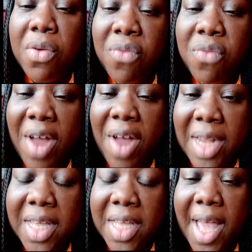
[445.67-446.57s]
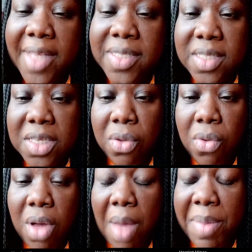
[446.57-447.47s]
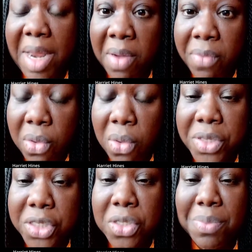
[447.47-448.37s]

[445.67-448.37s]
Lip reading: rally at at Borough Hall, excuse me.